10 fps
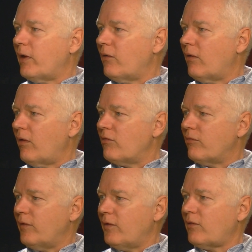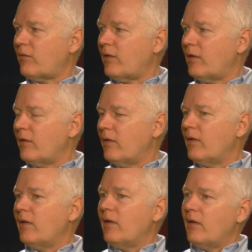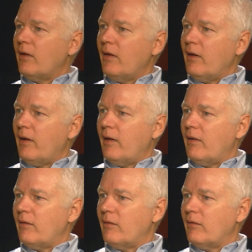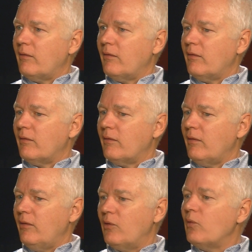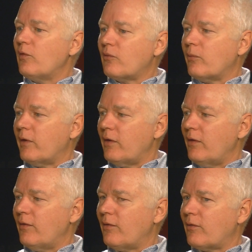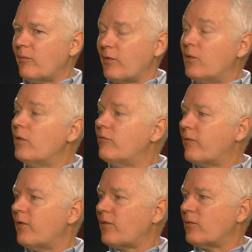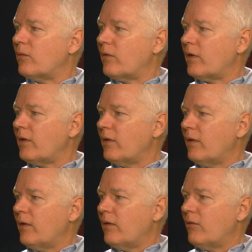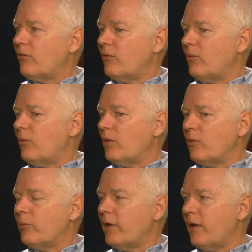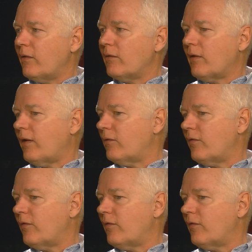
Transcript: knowledge of history and used what was good for the story to illuminate either the